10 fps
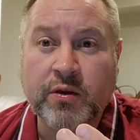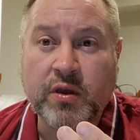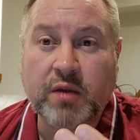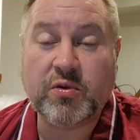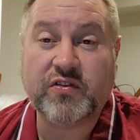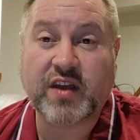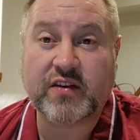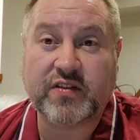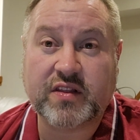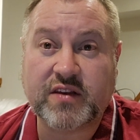In which
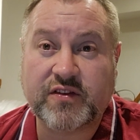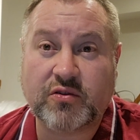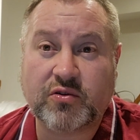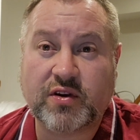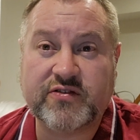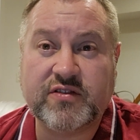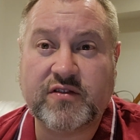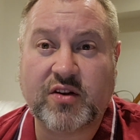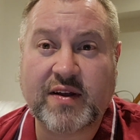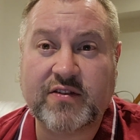case, the difficult question you've
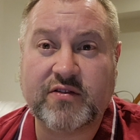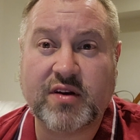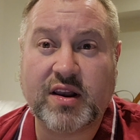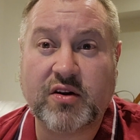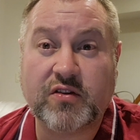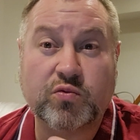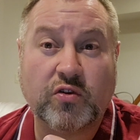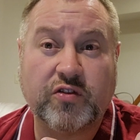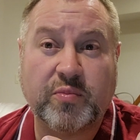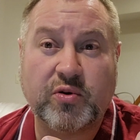got to answer early on is,
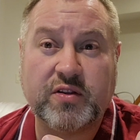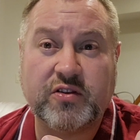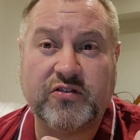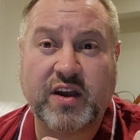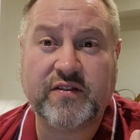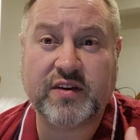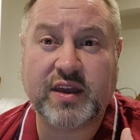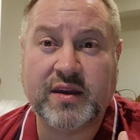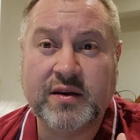what's the point of the JV?